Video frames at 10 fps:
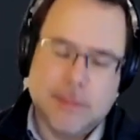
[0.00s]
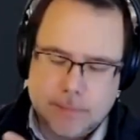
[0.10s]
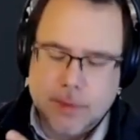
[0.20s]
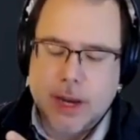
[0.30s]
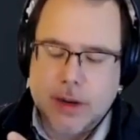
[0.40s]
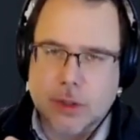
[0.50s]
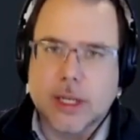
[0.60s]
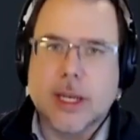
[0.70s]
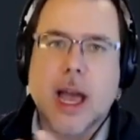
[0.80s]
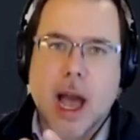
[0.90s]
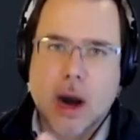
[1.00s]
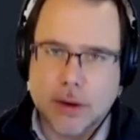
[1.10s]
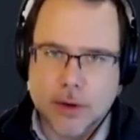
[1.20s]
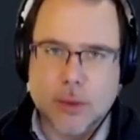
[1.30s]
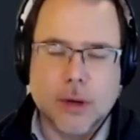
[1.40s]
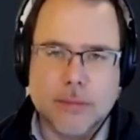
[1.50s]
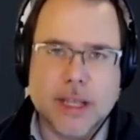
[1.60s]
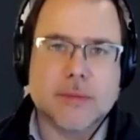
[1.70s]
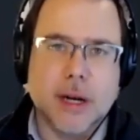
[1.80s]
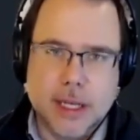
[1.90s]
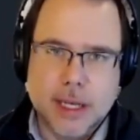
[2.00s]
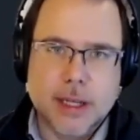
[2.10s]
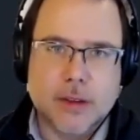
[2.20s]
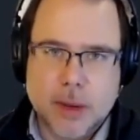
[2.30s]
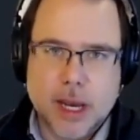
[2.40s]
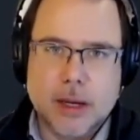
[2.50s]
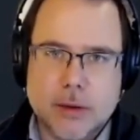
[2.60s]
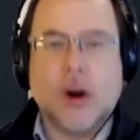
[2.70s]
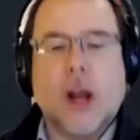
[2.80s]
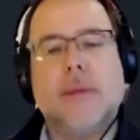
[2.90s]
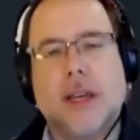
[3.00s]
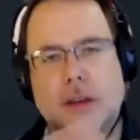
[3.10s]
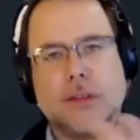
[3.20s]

naturally, how everyone makes money and gets paid, right? Because,